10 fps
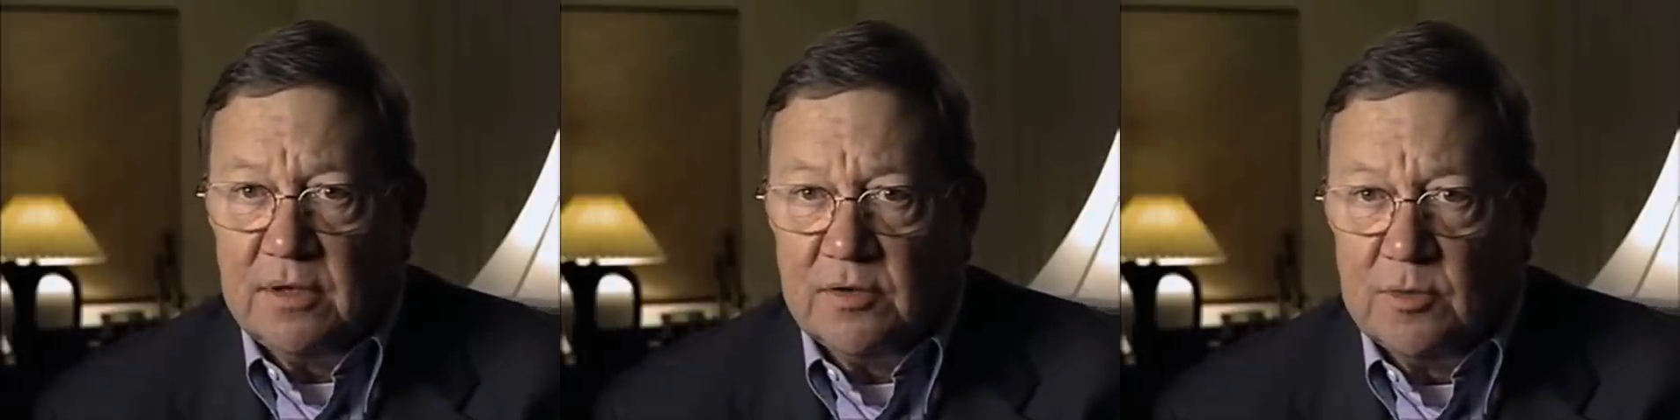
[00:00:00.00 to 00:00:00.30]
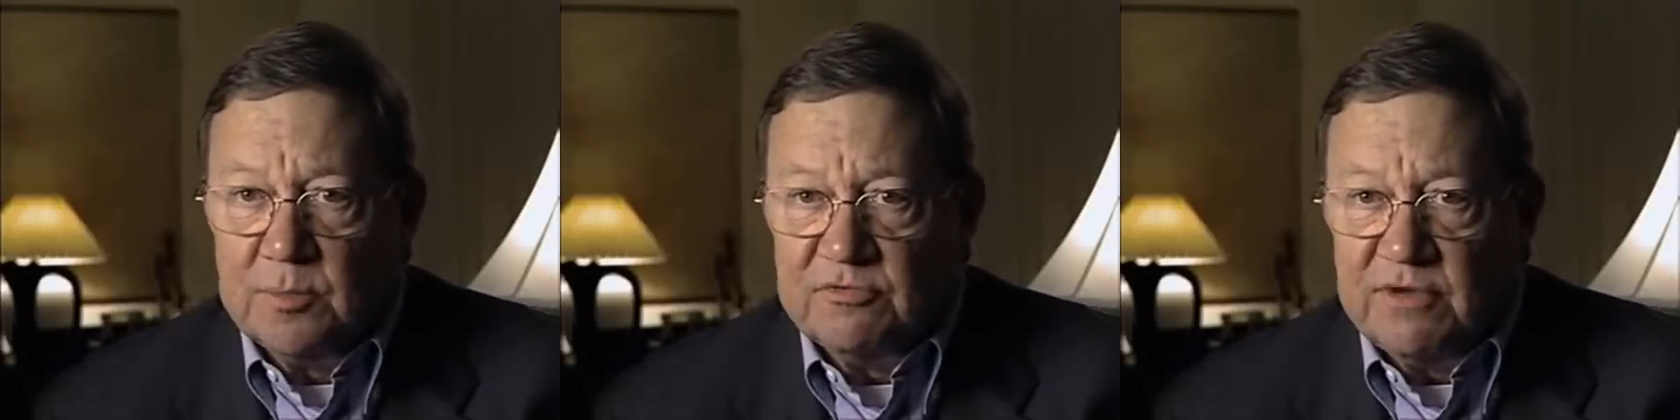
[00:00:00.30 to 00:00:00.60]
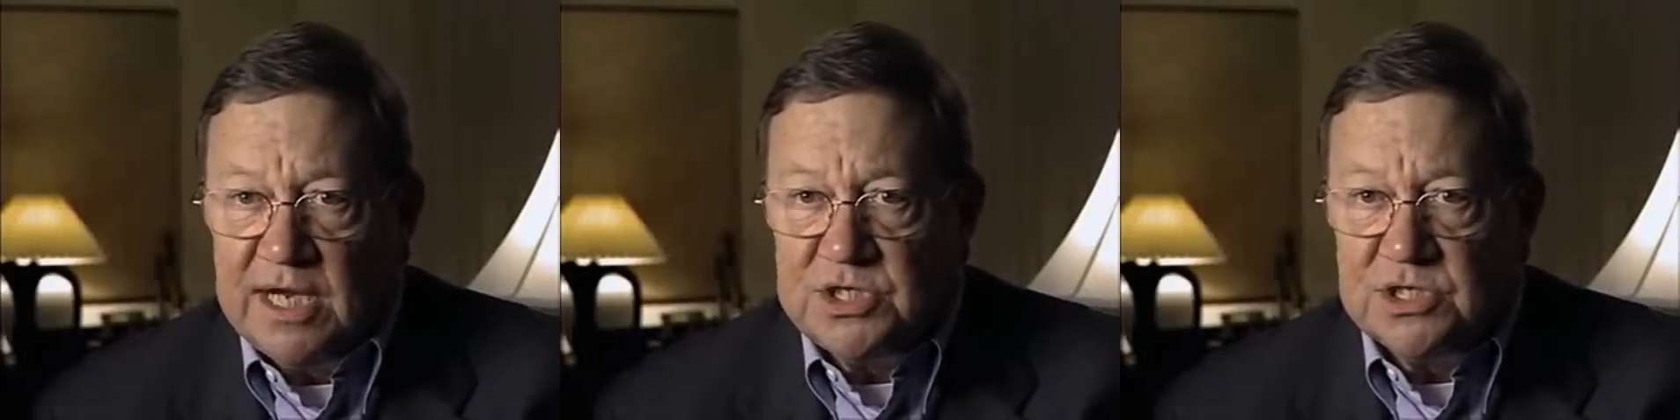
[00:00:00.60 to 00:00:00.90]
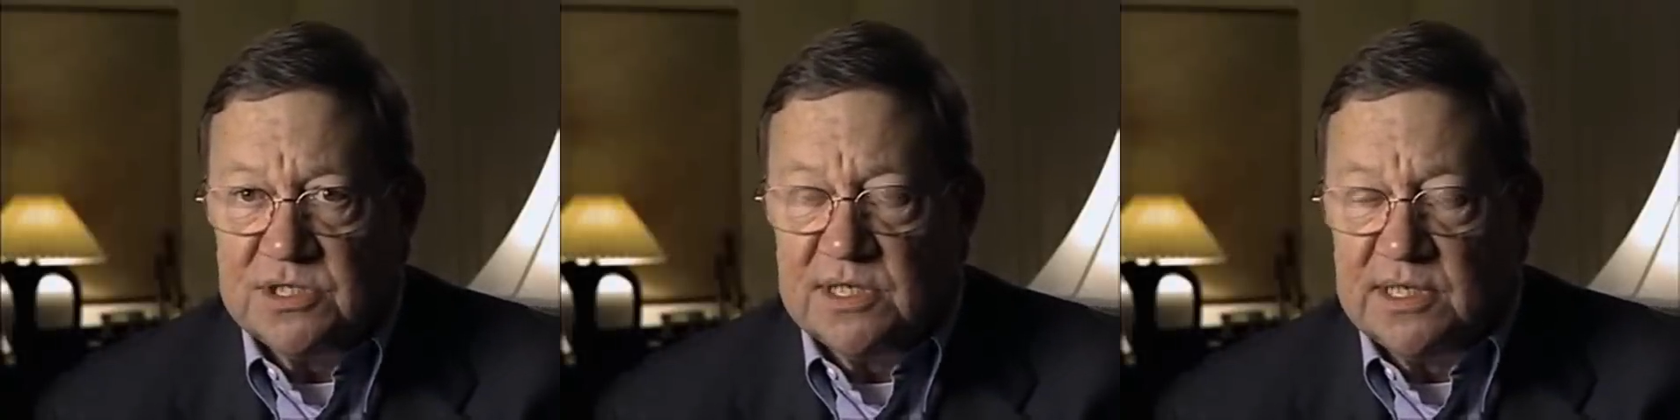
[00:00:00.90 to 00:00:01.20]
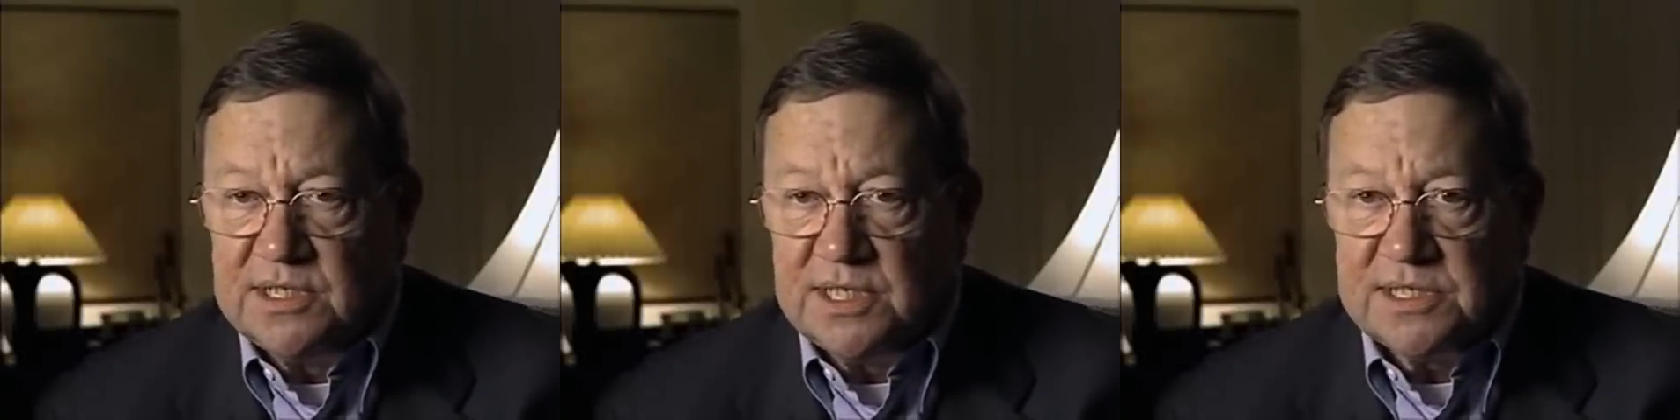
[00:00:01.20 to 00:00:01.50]
a, group of nations that
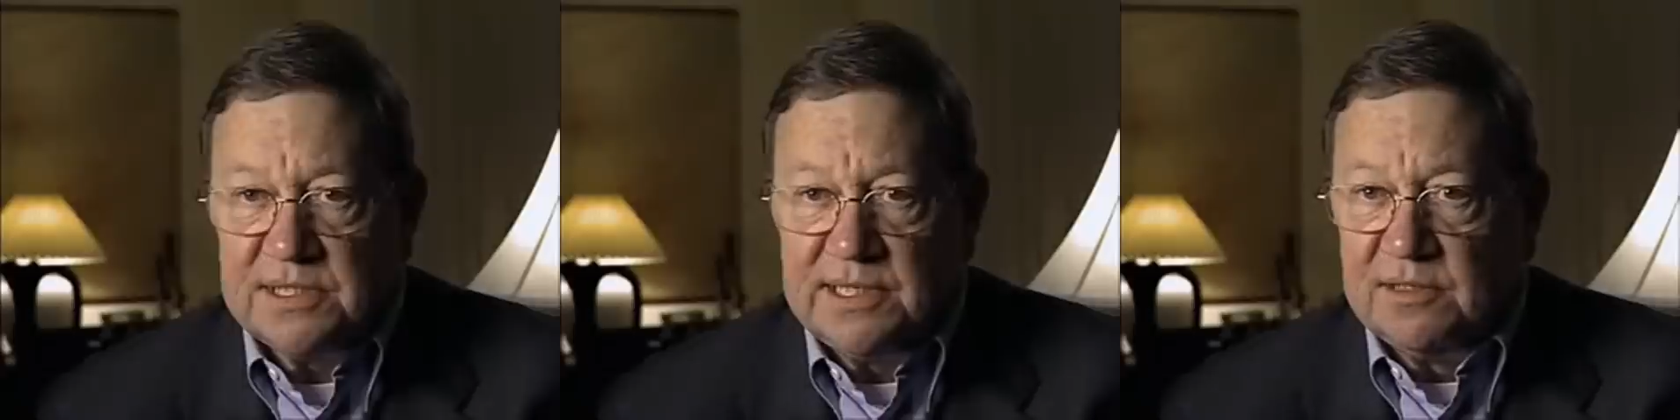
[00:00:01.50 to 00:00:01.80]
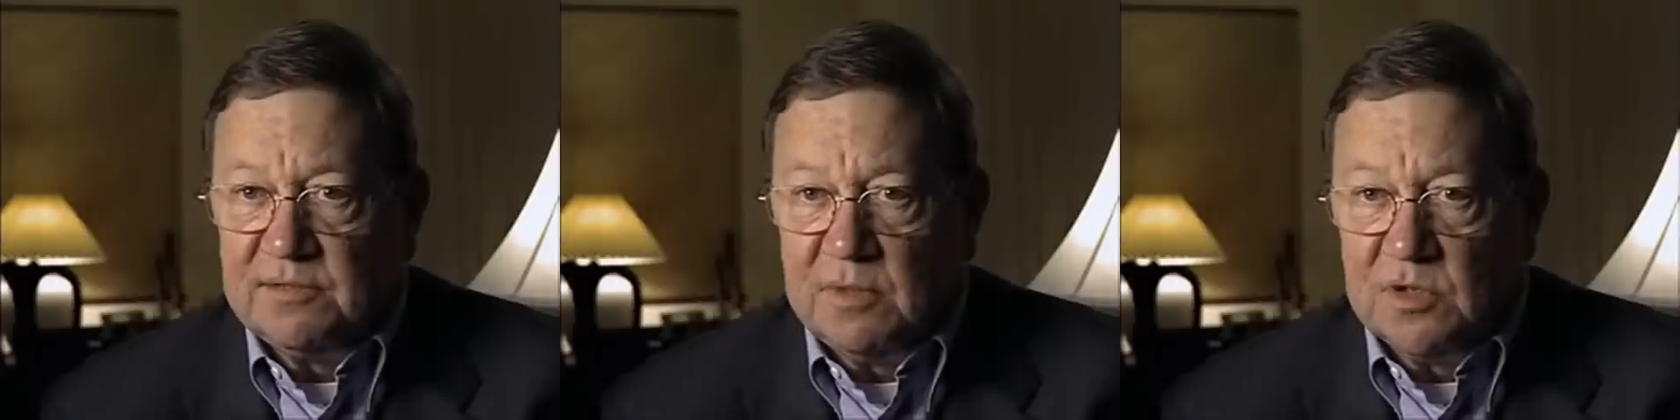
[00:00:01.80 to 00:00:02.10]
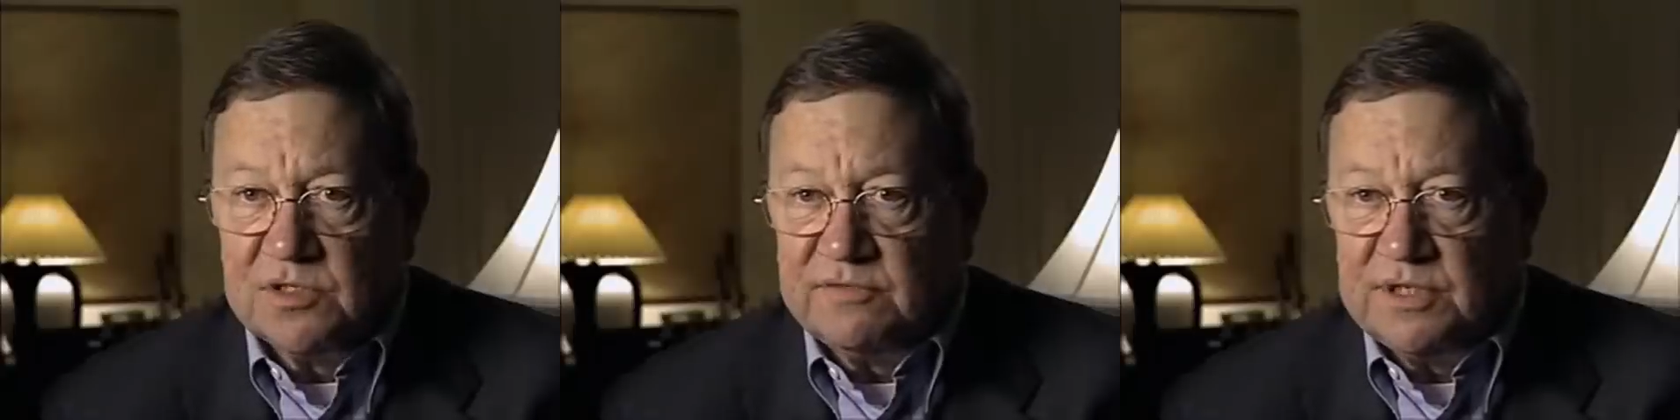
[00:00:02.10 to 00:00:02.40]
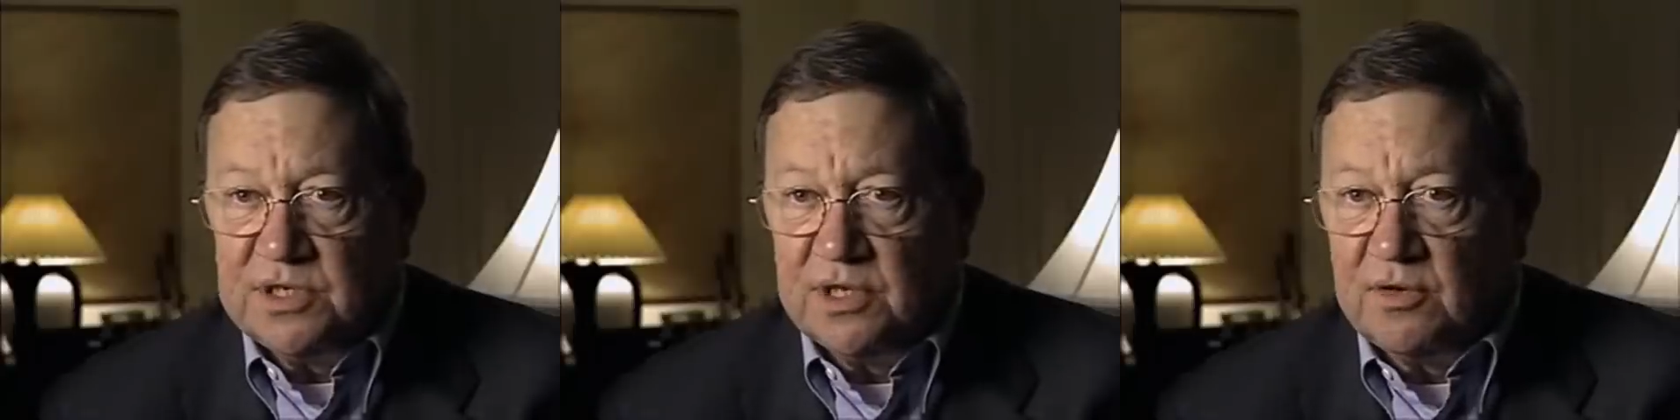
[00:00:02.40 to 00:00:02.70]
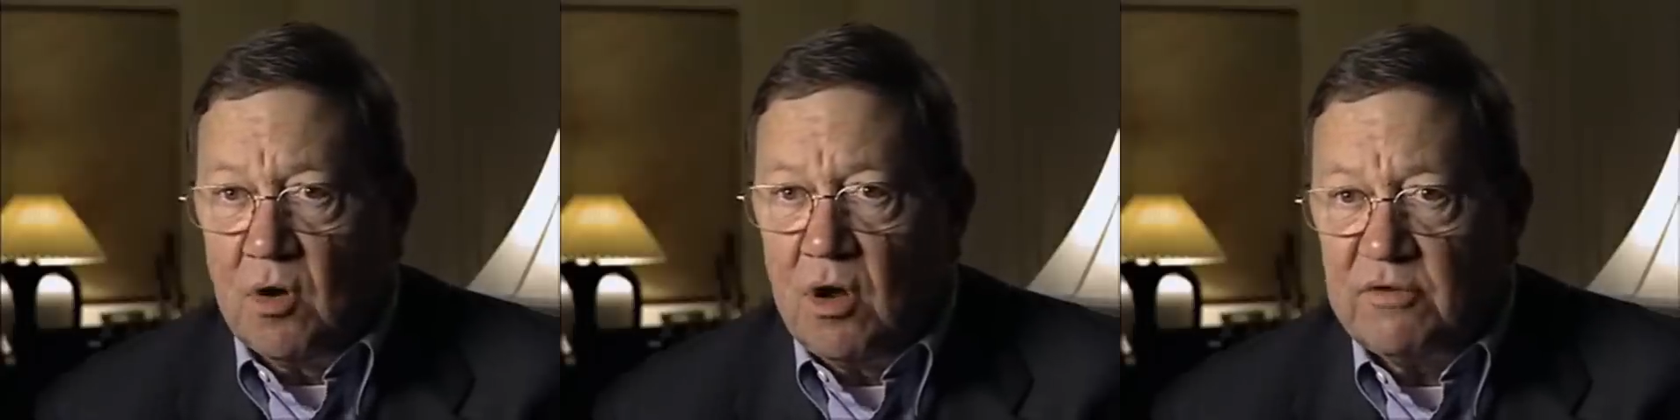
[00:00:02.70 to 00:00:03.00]
had just killed most of each
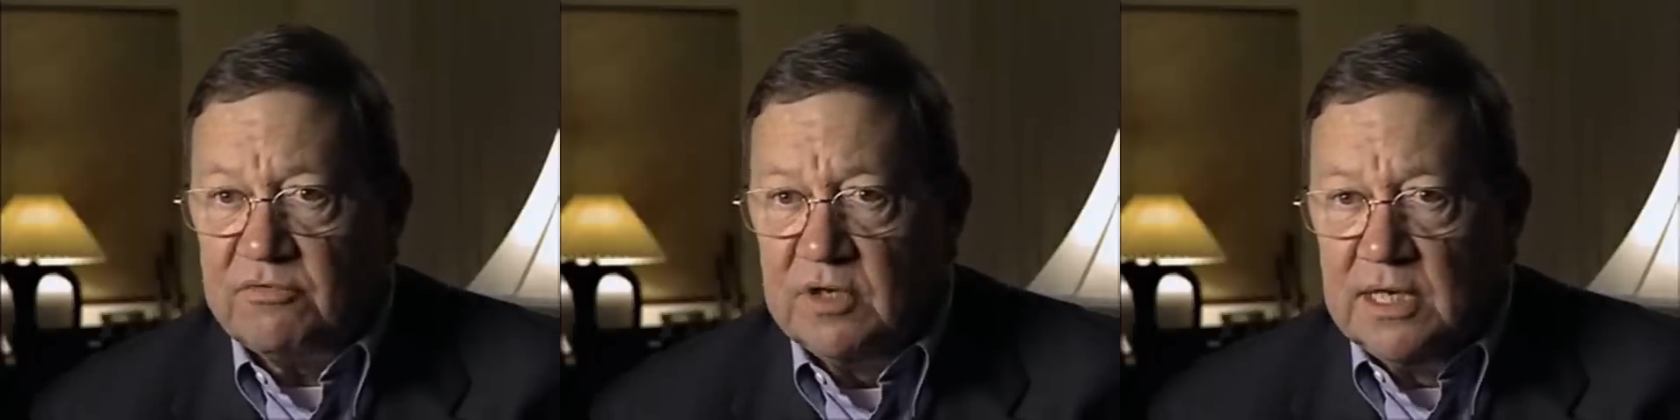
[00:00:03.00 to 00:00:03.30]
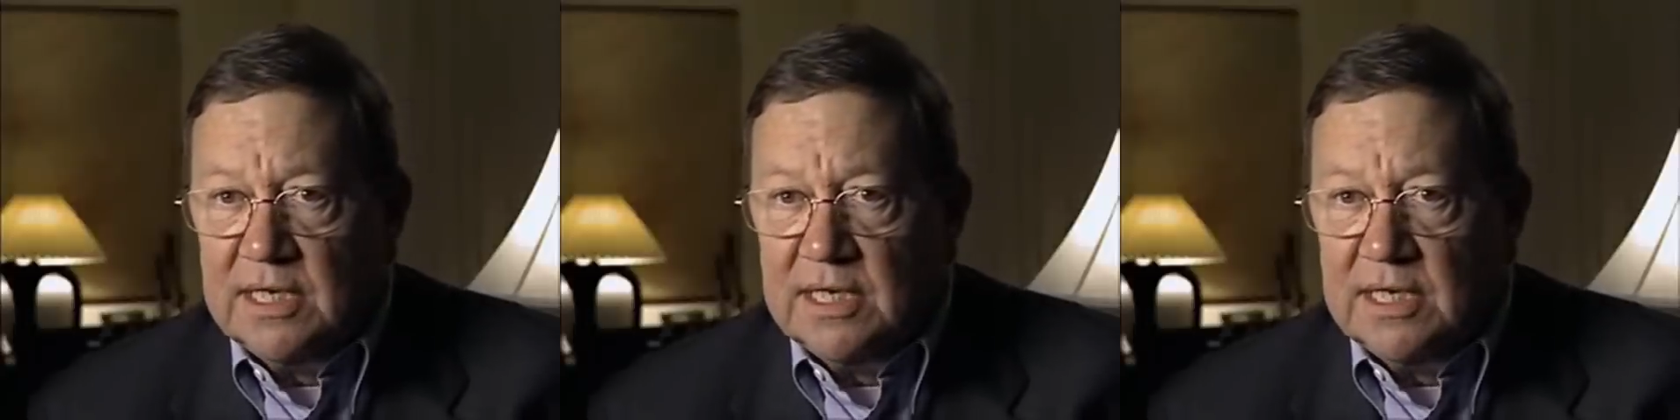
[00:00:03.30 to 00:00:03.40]
other off